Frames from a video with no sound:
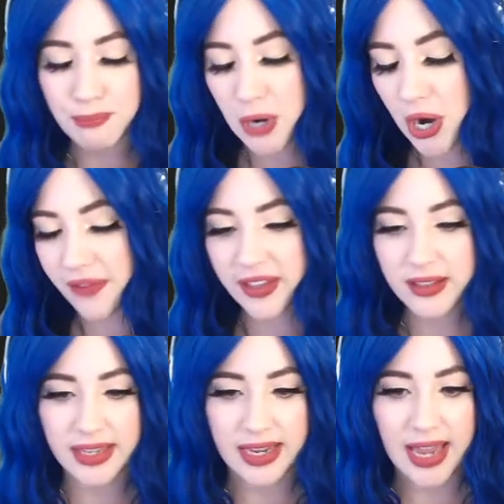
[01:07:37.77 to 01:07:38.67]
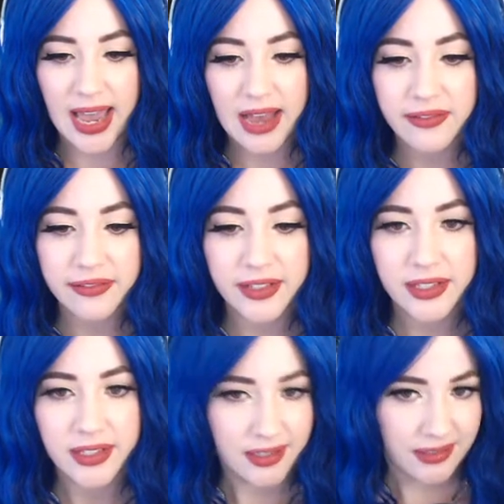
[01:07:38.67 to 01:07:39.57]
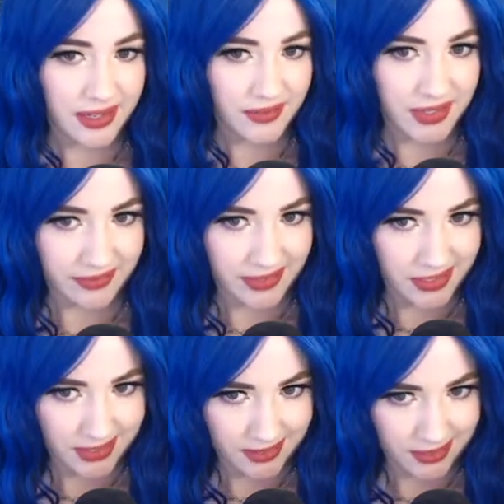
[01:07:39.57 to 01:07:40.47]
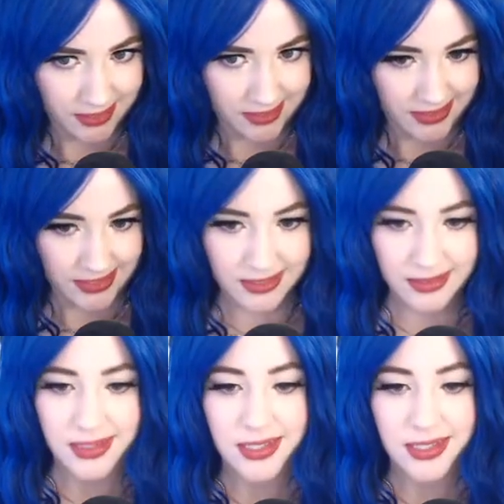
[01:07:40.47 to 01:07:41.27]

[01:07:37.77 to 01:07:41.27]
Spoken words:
perfectly in half, even if it doesn't look like it,